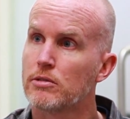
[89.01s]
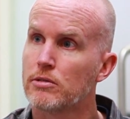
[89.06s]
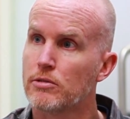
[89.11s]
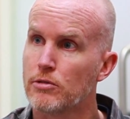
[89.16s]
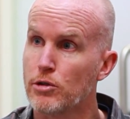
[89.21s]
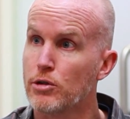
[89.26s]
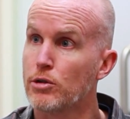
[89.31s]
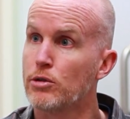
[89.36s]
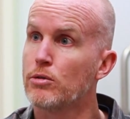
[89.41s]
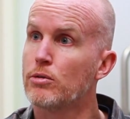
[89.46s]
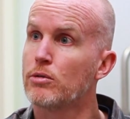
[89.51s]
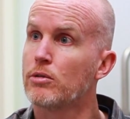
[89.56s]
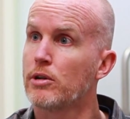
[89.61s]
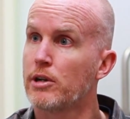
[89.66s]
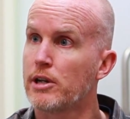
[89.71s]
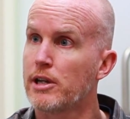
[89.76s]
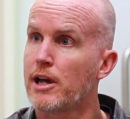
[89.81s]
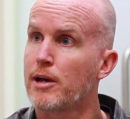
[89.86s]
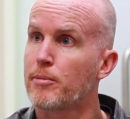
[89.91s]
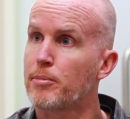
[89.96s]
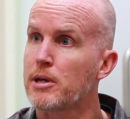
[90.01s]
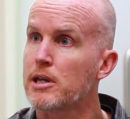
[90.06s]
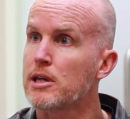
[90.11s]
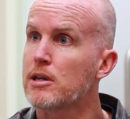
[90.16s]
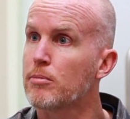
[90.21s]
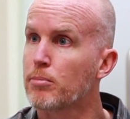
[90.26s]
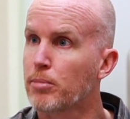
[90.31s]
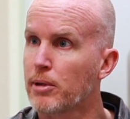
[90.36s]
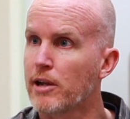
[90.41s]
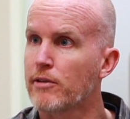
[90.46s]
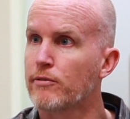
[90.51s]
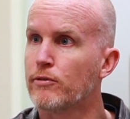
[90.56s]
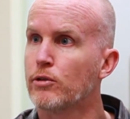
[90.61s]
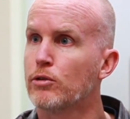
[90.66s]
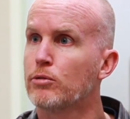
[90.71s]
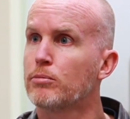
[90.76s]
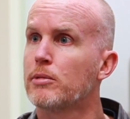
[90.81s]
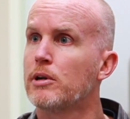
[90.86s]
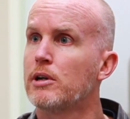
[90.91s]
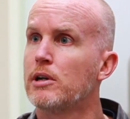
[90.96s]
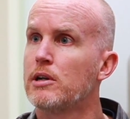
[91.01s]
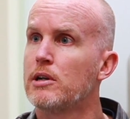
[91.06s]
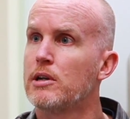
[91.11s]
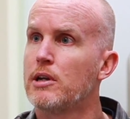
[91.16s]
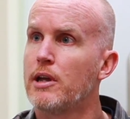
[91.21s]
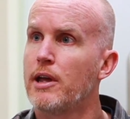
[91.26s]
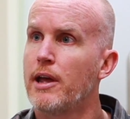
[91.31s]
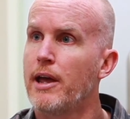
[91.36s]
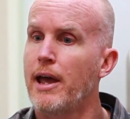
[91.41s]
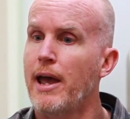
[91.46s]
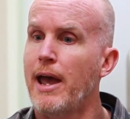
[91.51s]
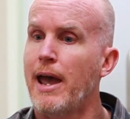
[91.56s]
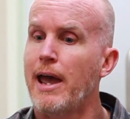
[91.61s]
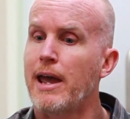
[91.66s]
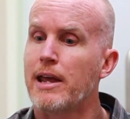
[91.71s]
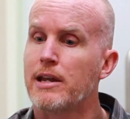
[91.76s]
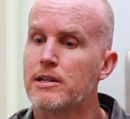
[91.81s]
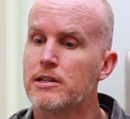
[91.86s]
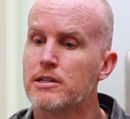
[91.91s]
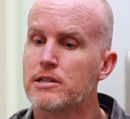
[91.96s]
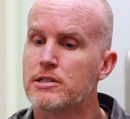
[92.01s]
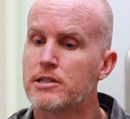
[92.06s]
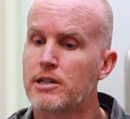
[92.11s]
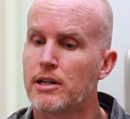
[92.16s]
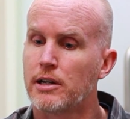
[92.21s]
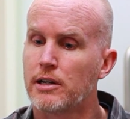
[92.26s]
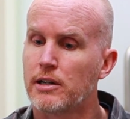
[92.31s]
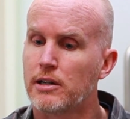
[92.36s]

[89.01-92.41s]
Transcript: new ERP platform, and